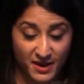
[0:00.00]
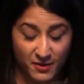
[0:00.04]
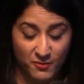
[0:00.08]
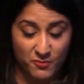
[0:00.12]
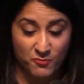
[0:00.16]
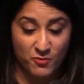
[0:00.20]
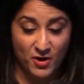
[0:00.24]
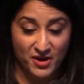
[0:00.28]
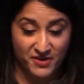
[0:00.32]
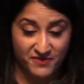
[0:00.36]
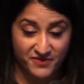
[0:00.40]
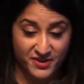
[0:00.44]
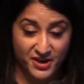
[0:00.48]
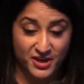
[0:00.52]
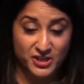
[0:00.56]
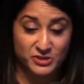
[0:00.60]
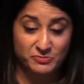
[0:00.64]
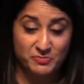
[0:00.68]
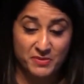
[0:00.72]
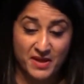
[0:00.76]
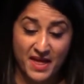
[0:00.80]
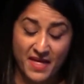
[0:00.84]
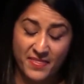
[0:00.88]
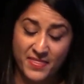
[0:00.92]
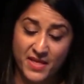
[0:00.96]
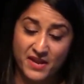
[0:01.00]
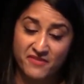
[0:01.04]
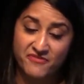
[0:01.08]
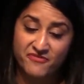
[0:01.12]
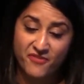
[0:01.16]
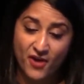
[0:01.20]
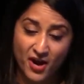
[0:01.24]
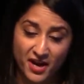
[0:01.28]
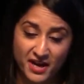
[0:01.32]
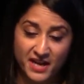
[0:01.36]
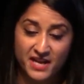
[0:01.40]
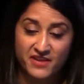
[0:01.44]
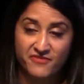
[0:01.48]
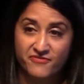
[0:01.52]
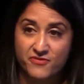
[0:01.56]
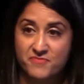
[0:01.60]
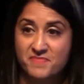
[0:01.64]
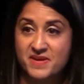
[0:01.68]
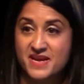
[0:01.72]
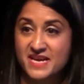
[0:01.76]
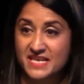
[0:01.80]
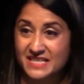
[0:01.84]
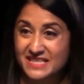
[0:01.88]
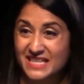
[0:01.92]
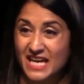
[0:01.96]
one of those. And then finally for
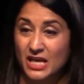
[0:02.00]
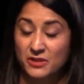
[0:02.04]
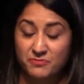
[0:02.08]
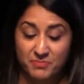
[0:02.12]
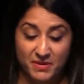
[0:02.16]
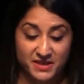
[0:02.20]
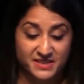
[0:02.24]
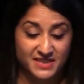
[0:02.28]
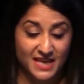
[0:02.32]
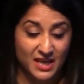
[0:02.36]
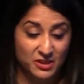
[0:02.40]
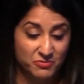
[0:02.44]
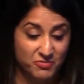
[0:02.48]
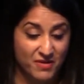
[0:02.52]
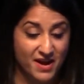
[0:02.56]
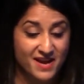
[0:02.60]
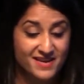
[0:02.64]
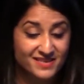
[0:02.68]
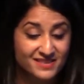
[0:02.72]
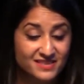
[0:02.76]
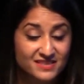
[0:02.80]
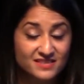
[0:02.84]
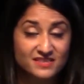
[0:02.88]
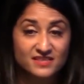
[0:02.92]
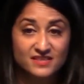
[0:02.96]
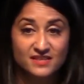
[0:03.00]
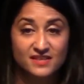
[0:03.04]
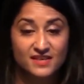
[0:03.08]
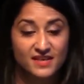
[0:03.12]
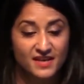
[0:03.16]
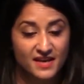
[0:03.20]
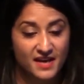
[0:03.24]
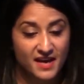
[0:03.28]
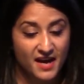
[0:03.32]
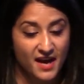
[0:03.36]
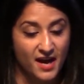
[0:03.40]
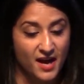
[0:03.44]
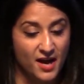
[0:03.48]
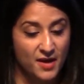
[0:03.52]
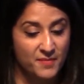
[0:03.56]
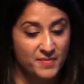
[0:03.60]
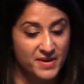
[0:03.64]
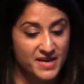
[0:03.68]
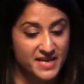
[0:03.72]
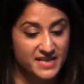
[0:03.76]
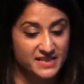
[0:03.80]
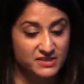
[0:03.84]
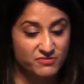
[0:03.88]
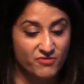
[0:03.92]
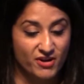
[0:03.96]
me is South by Southwest.
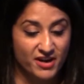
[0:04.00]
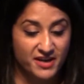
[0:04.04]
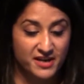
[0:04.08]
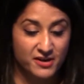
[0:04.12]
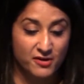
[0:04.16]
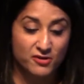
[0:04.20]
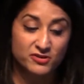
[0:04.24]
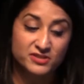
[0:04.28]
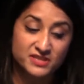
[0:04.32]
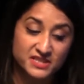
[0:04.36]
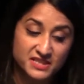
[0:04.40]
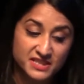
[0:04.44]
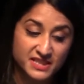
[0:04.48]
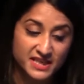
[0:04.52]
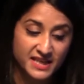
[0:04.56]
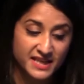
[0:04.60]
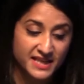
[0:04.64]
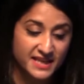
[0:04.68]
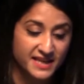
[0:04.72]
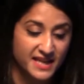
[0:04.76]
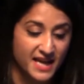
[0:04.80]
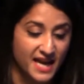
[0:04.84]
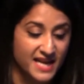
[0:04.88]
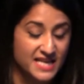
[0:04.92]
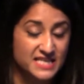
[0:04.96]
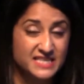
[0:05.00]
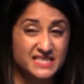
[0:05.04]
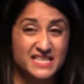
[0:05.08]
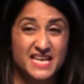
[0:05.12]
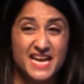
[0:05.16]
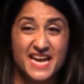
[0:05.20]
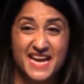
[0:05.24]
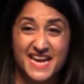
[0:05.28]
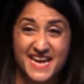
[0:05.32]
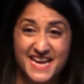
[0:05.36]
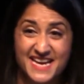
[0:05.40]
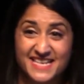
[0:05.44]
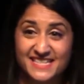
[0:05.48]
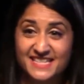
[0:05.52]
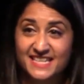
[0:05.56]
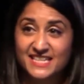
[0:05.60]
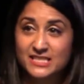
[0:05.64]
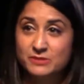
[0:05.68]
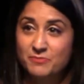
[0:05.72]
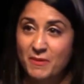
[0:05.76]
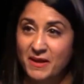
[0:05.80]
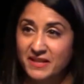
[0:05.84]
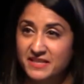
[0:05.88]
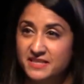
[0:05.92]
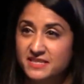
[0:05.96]
It's run in Austin. It is
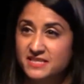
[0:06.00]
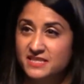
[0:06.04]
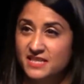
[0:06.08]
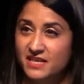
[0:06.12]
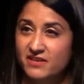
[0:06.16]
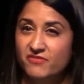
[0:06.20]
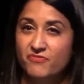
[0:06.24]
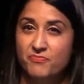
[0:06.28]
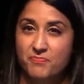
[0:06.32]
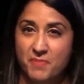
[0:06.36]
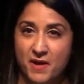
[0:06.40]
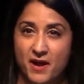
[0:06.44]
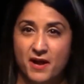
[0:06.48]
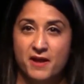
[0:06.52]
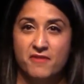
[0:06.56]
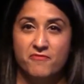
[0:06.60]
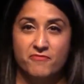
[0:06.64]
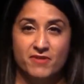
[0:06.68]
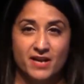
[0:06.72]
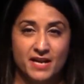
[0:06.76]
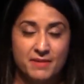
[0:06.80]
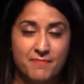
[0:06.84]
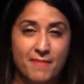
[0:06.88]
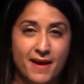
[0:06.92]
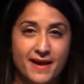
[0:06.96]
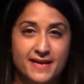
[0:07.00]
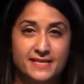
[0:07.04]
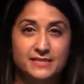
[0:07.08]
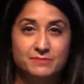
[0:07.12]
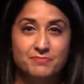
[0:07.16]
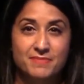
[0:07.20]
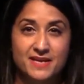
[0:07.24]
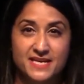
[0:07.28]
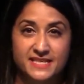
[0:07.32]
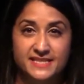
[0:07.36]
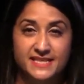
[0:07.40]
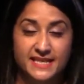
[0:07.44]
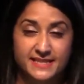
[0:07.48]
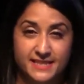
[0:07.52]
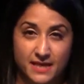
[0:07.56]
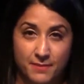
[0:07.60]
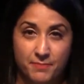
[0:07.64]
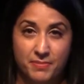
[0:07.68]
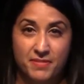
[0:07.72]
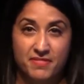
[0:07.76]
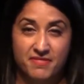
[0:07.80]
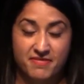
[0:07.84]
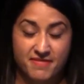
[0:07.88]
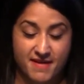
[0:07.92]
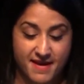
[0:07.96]
expensive, but it really makes me sit up
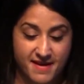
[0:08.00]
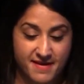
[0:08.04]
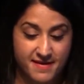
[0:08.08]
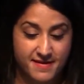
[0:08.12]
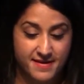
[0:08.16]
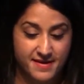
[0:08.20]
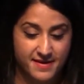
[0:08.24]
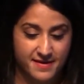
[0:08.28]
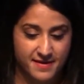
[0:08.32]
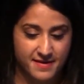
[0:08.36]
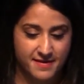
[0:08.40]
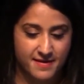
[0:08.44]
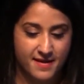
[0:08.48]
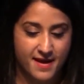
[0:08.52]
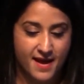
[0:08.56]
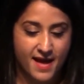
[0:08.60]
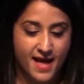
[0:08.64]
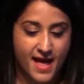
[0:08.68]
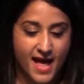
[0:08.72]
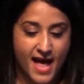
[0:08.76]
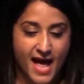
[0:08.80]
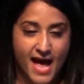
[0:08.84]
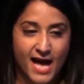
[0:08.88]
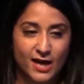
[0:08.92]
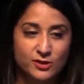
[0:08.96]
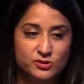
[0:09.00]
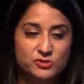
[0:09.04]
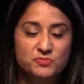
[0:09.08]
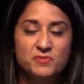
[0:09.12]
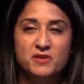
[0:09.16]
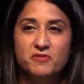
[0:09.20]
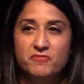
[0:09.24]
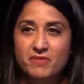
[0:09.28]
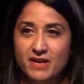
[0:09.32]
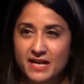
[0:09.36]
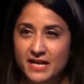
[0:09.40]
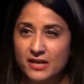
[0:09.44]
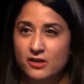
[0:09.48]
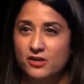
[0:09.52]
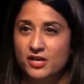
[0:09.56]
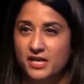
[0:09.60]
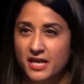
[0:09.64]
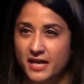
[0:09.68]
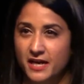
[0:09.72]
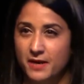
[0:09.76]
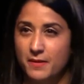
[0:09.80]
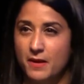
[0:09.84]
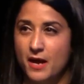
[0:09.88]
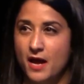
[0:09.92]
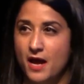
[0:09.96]
and think and helps me really look
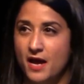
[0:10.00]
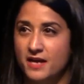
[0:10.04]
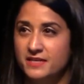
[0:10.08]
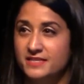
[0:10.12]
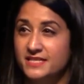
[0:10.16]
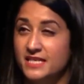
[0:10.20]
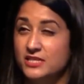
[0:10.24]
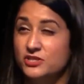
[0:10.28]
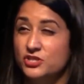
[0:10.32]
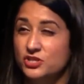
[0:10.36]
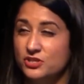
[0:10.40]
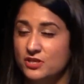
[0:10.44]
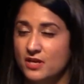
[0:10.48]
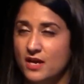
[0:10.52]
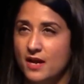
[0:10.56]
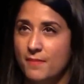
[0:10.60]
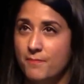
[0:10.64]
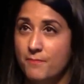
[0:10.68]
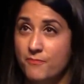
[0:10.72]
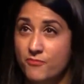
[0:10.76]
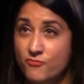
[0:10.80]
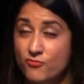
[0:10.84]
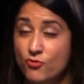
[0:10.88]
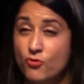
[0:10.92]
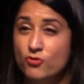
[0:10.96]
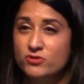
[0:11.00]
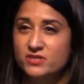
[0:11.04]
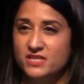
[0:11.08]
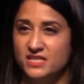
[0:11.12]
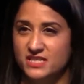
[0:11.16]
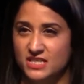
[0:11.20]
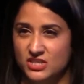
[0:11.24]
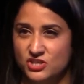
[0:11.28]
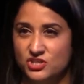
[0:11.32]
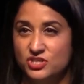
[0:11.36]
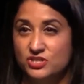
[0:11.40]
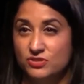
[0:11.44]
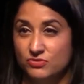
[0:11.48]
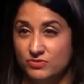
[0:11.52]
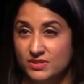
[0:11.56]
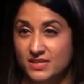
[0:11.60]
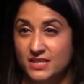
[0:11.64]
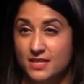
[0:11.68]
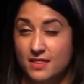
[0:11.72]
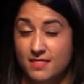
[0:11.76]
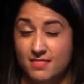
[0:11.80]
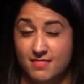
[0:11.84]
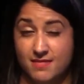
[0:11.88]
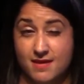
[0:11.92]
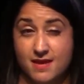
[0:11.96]
at broader digital
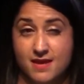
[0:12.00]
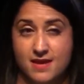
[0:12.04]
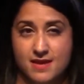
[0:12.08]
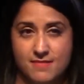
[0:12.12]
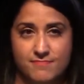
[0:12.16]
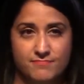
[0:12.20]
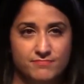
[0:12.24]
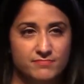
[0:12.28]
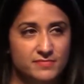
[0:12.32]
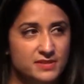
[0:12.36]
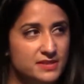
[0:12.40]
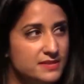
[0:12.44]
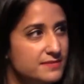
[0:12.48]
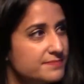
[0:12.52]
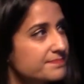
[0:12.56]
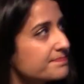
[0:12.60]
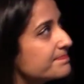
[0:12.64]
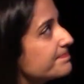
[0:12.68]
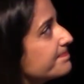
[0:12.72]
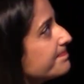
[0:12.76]
themes.